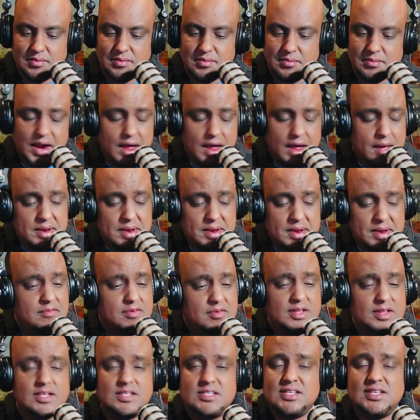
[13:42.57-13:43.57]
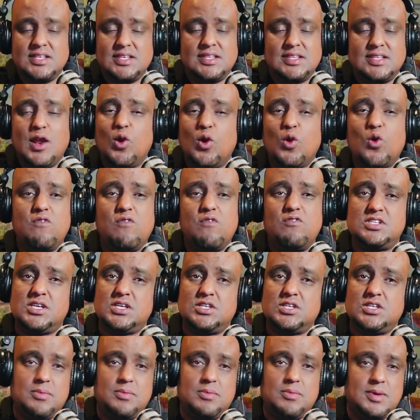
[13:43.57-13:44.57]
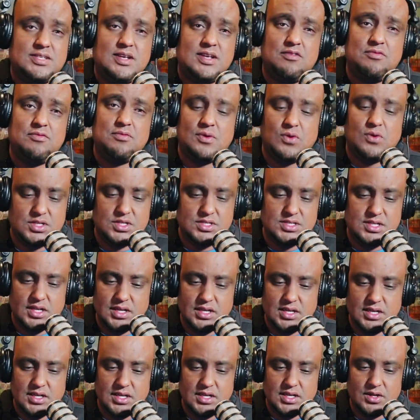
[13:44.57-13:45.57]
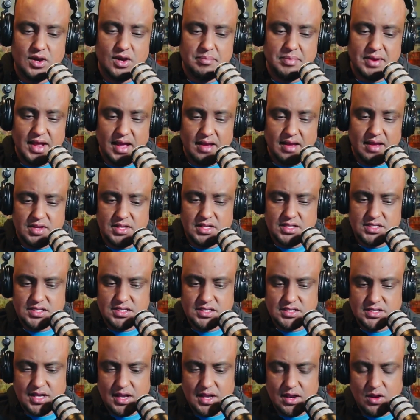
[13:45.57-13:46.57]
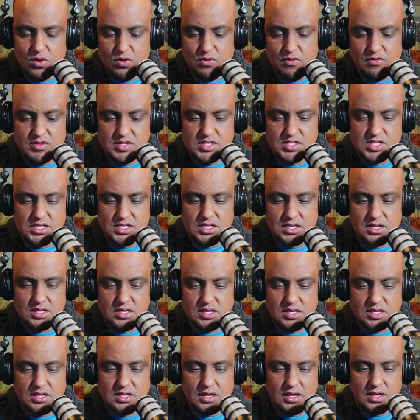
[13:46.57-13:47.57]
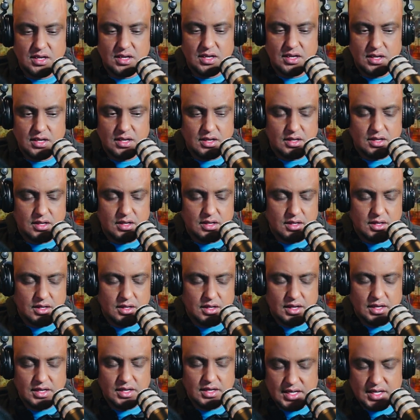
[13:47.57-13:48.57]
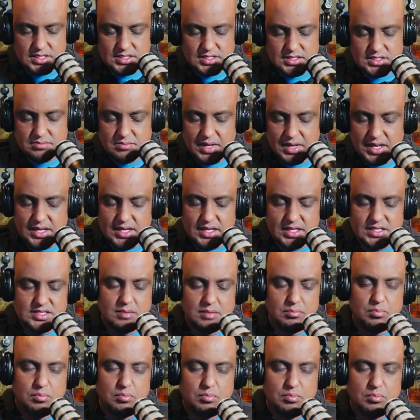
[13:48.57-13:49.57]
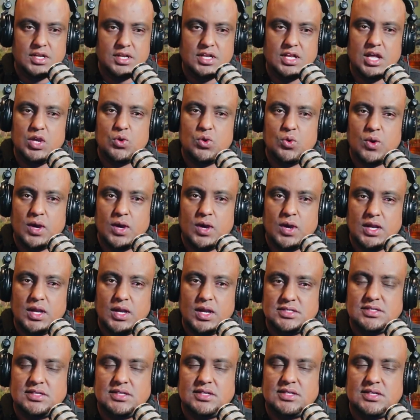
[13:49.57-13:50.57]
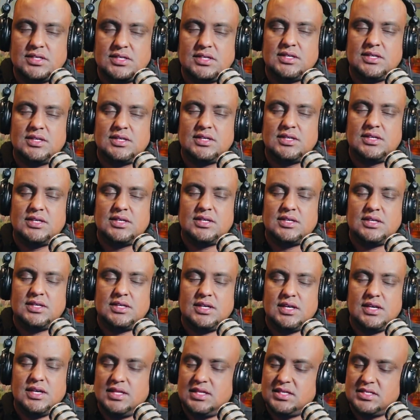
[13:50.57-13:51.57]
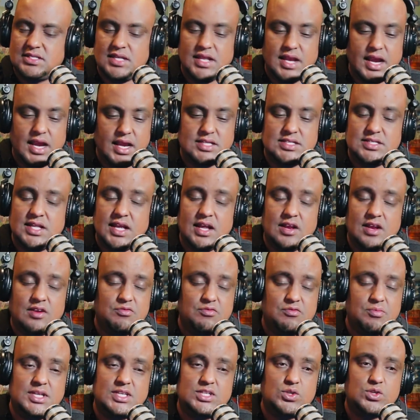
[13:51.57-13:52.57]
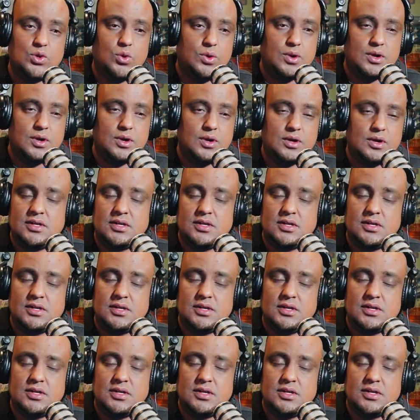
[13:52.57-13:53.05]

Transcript: But I've been having this internal conversation myself, honestly. You know, I've been having this internal conversation. Yes, my kids are born in the US, this great state of Minnesota.